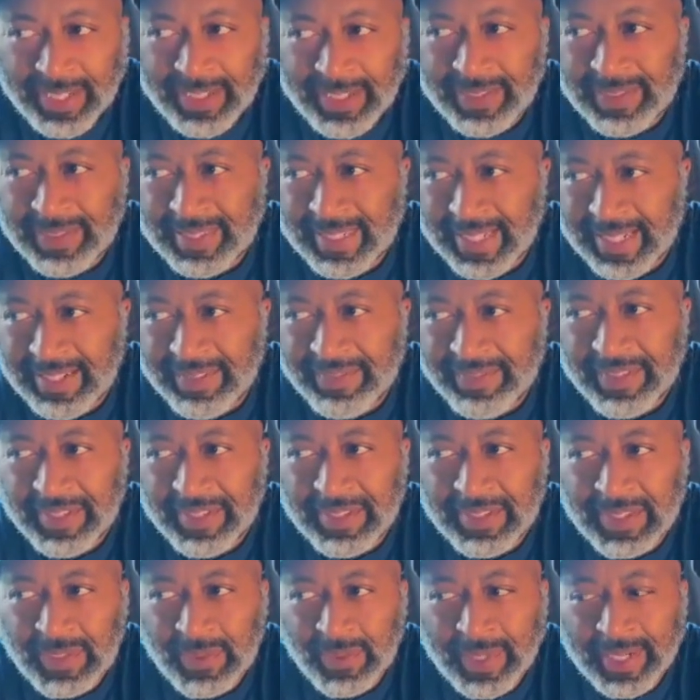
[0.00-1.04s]
of those
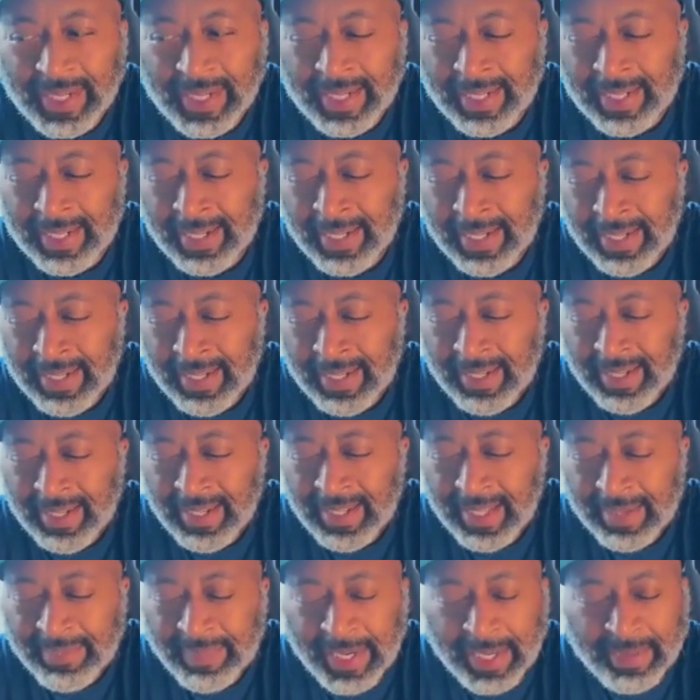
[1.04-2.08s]
interviews where
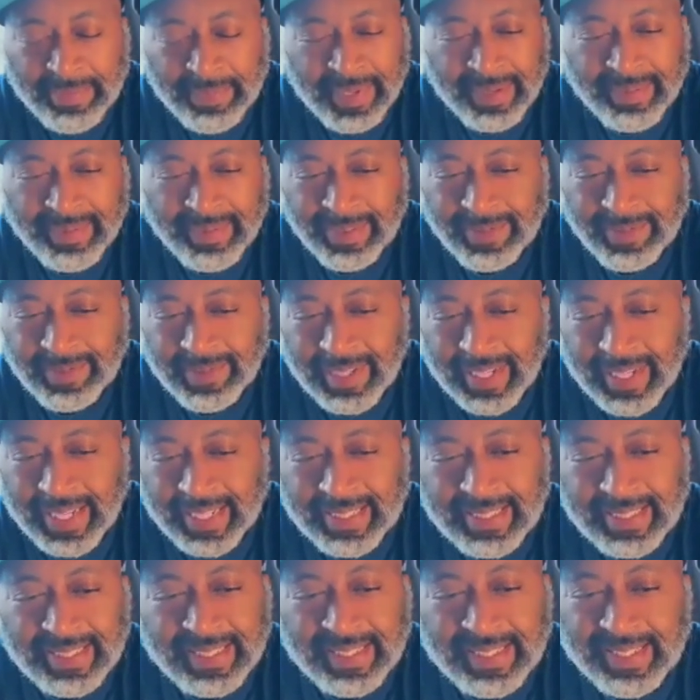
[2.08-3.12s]
they might be able to
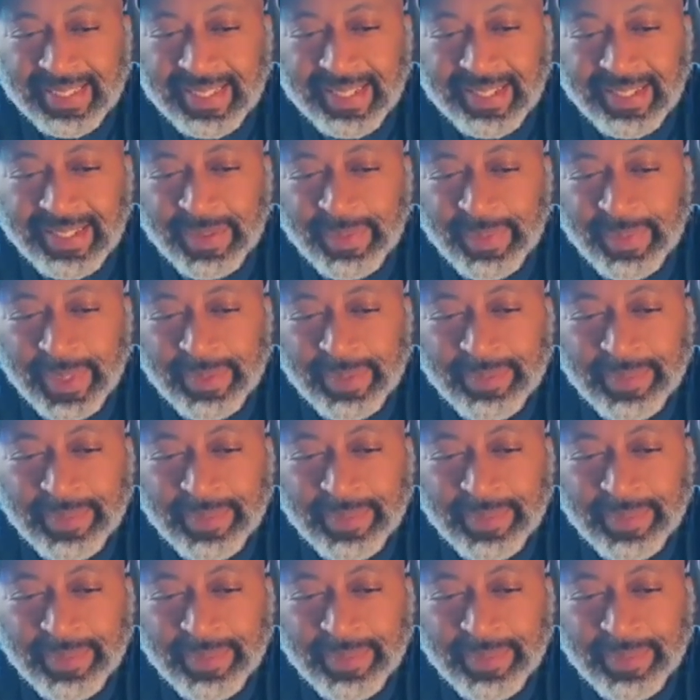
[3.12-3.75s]
relate to you a little bit